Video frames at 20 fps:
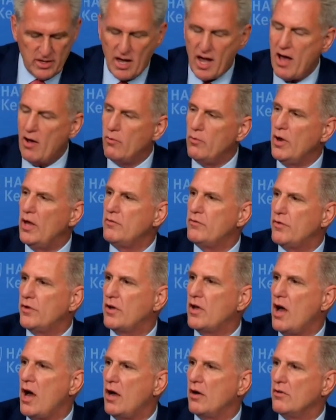of the aisle run
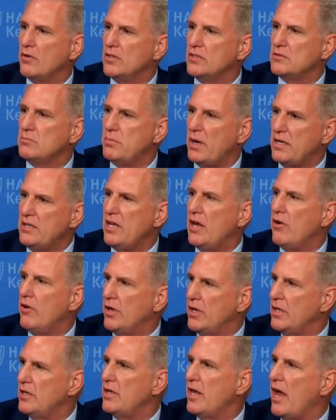for Congress by
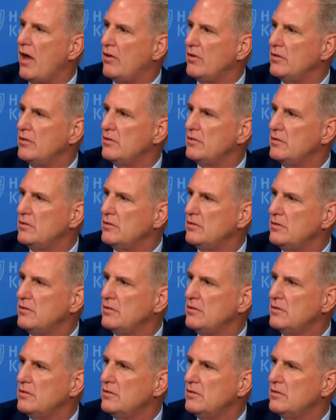tearing it down.
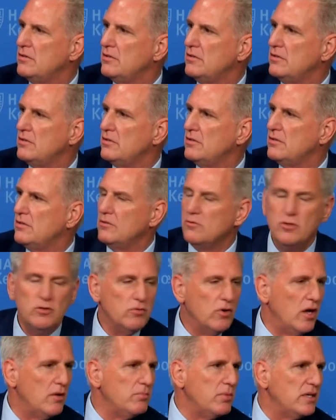We
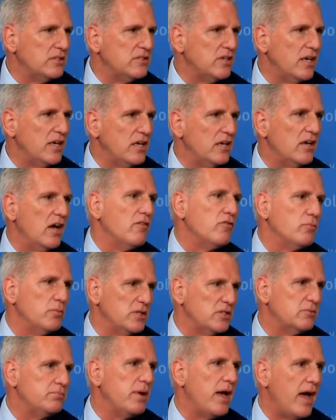run by saying
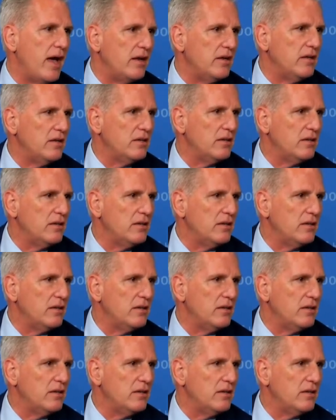government's bad.